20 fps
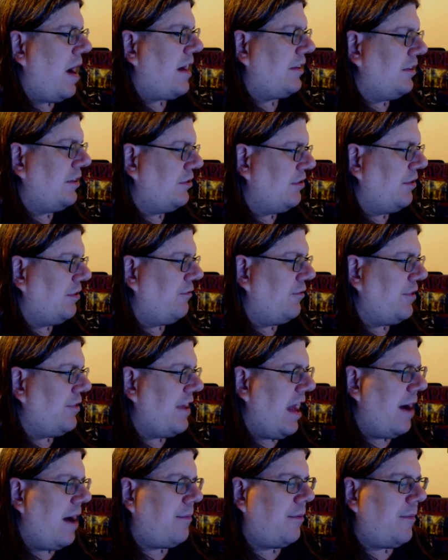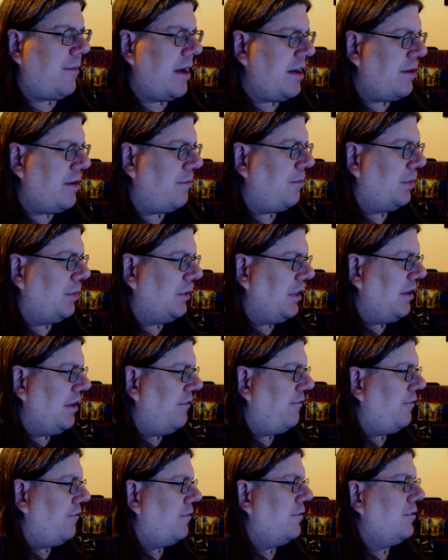listing for the album, I don't believe.
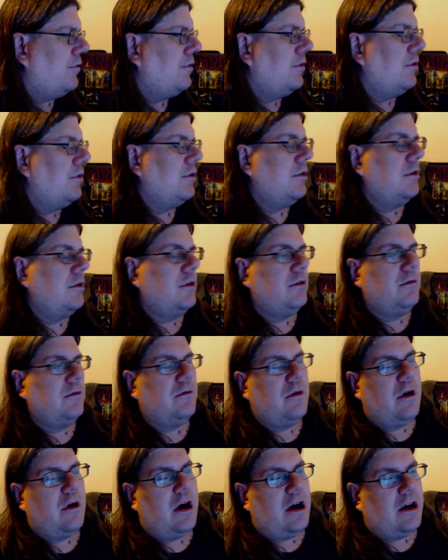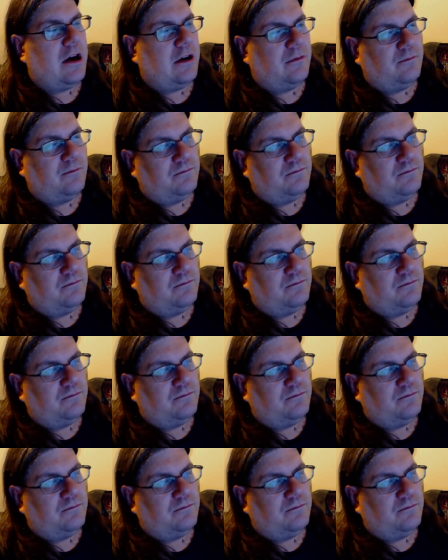But